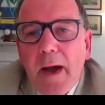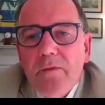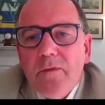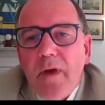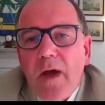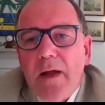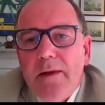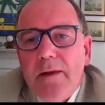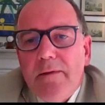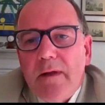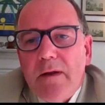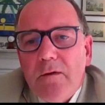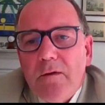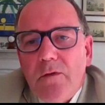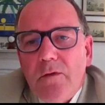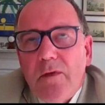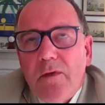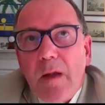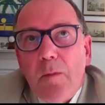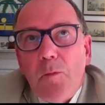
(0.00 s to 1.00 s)
ask Alexander
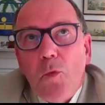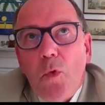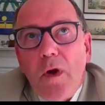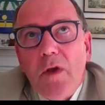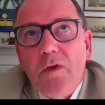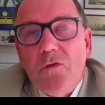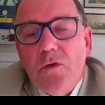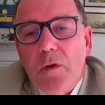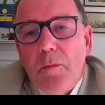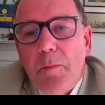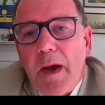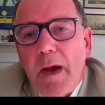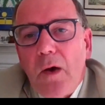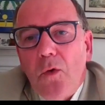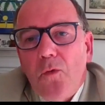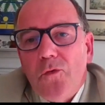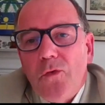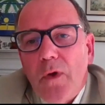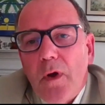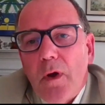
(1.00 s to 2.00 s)
the same question
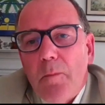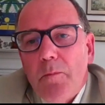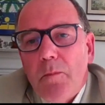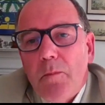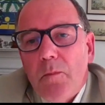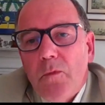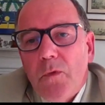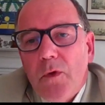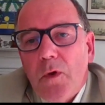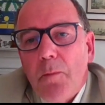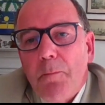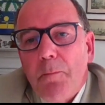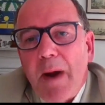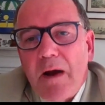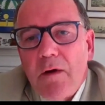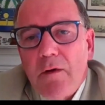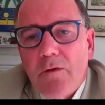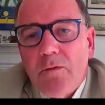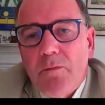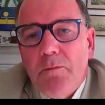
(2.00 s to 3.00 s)
about
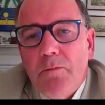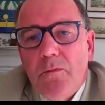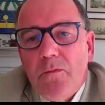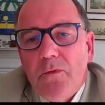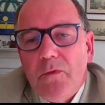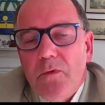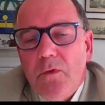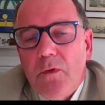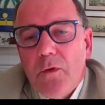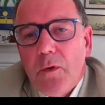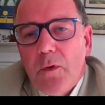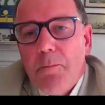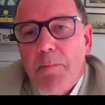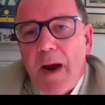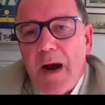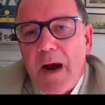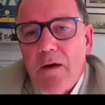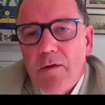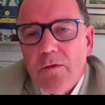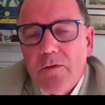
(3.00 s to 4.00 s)
the
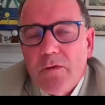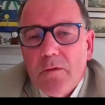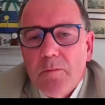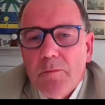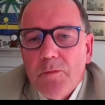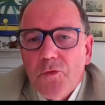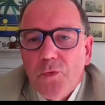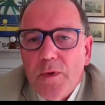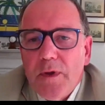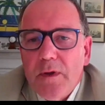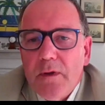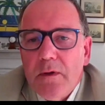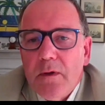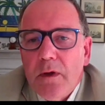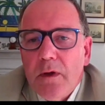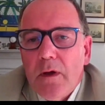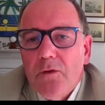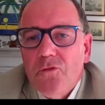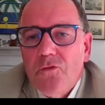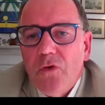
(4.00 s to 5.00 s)
comparison between
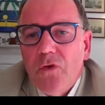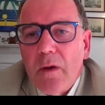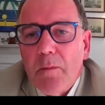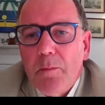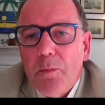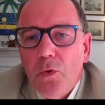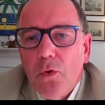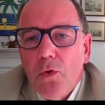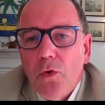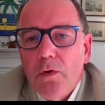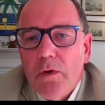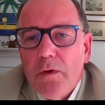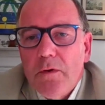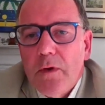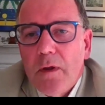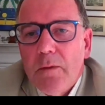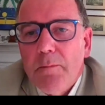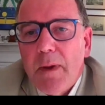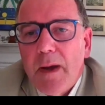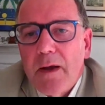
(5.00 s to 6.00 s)
Jaipur
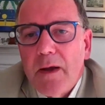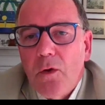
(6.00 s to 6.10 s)
and